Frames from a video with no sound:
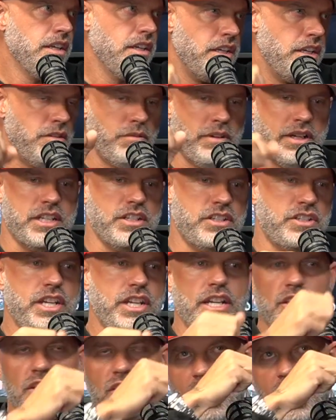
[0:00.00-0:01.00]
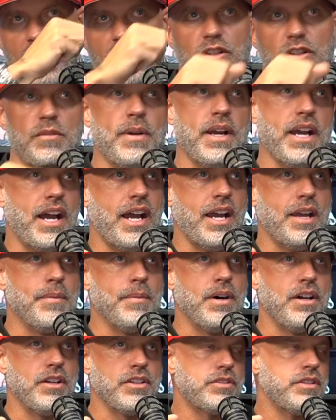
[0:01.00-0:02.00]
It ricocheted, shot through my
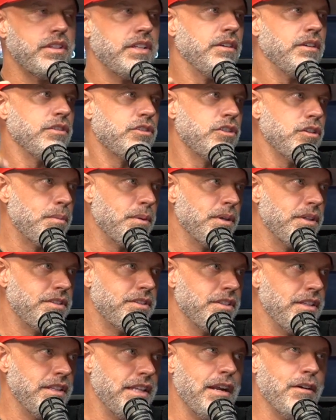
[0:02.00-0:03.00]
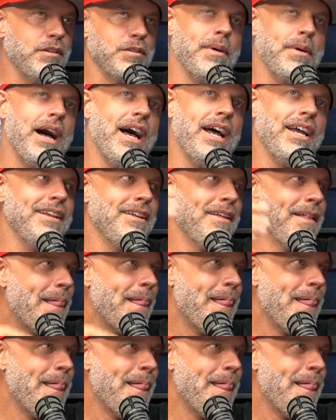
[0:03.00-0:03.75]
eyeball. So then I was behind.